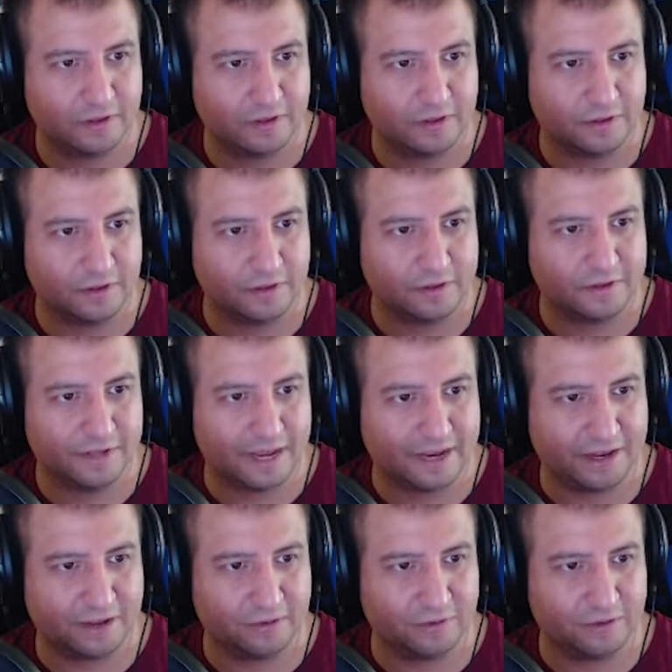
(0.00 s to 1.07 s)
the
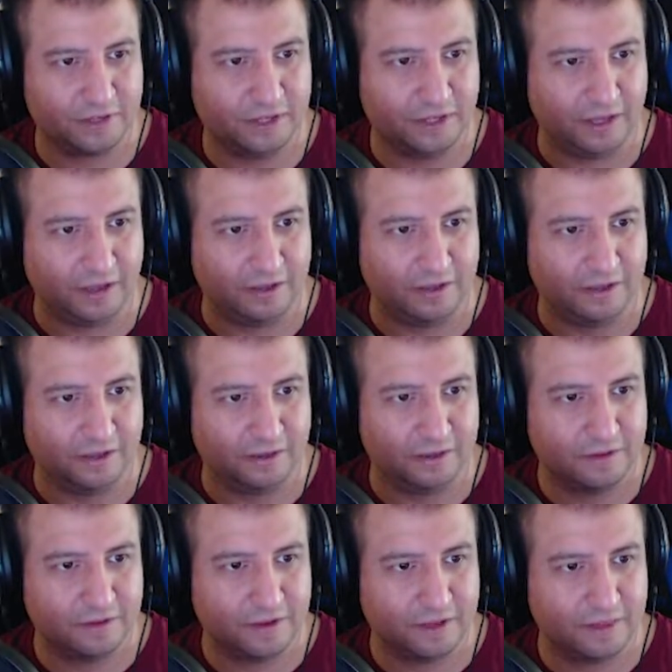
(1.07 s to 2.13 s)
technical key,
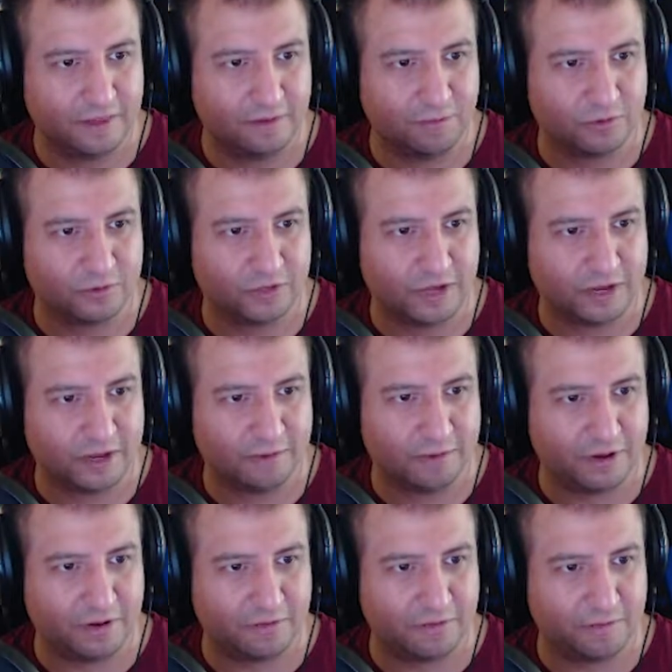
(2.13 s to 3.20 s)
and then we'll talk
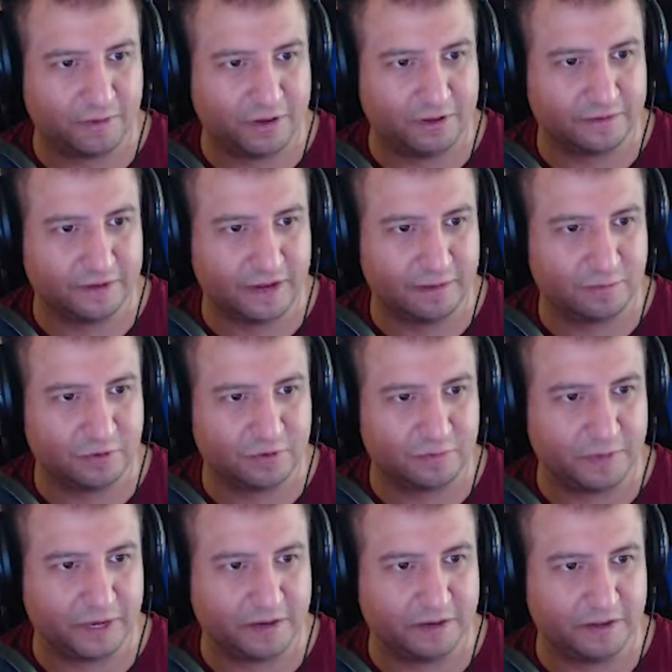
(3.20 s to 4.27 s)
about from a design
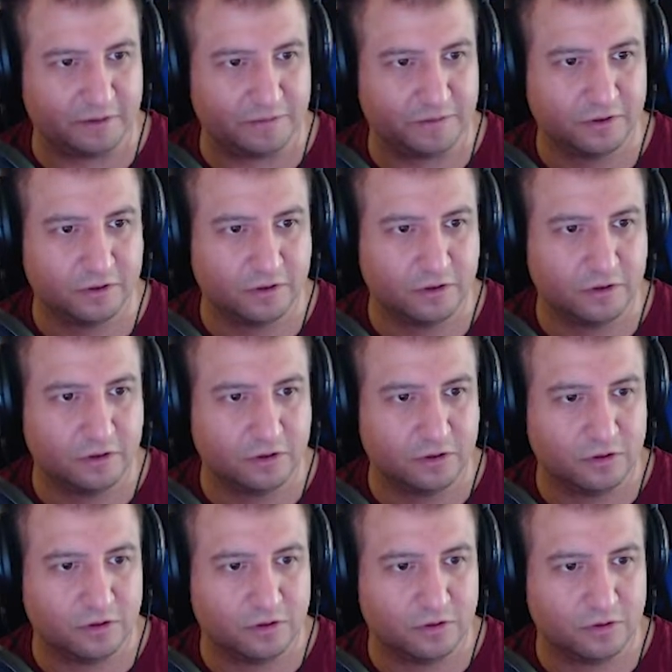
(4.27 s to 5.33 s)
perspective
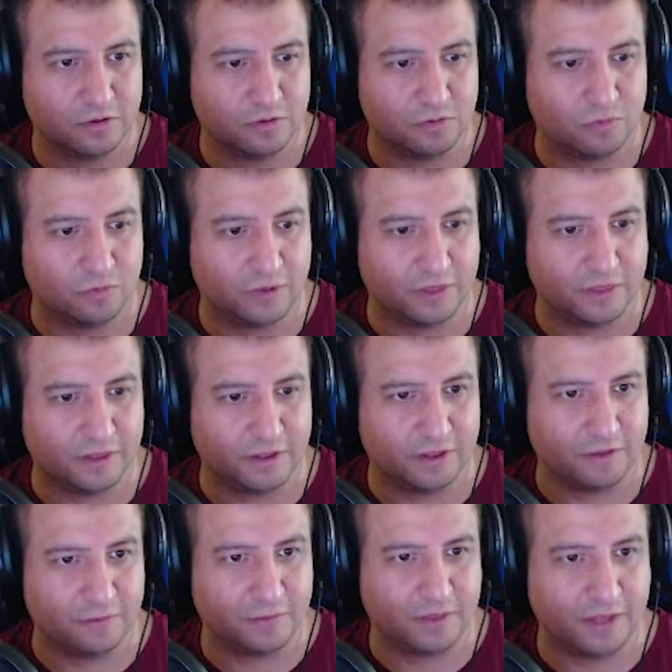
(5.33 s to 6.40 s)
what
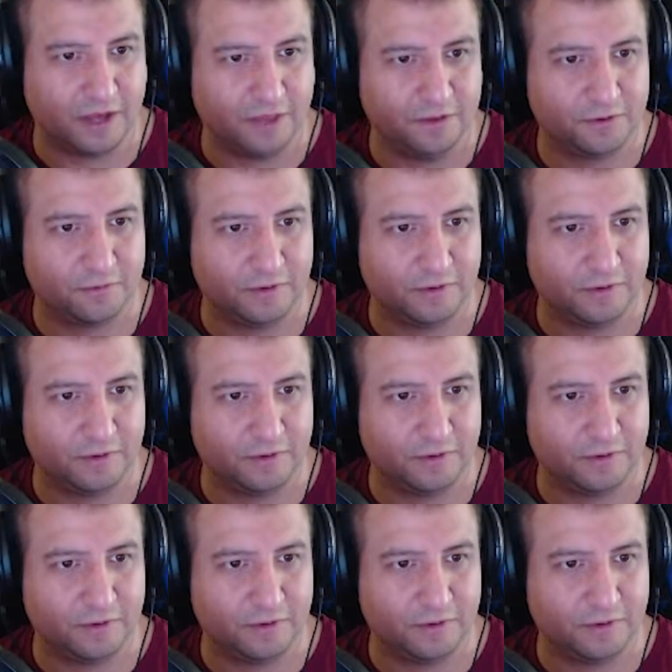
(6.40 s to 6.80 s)
the other three